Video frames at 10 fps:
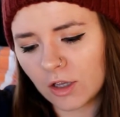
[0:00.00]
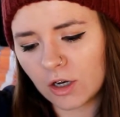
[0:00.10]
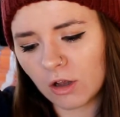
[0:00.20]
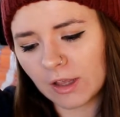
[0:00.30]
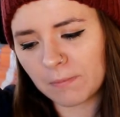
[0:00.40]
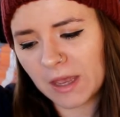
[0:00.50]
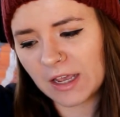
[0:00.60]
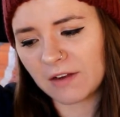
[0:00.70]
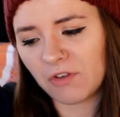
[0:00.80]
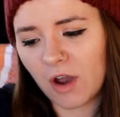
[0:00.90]
you know, like
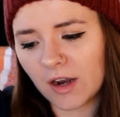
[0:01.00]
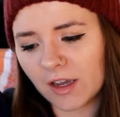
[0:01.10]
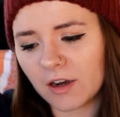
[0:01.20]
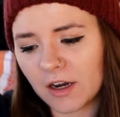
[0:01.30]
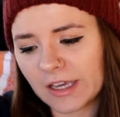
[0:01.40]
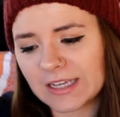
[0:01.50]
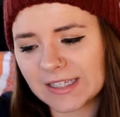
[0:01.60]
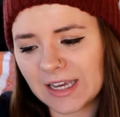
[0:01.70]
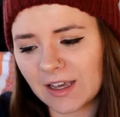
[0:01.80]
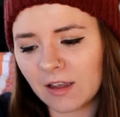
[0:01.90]
Betty and Veronica are
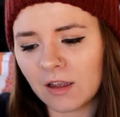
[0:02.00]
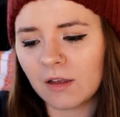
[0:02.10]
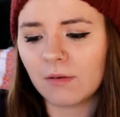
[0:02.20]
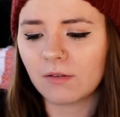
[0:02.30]
kissing,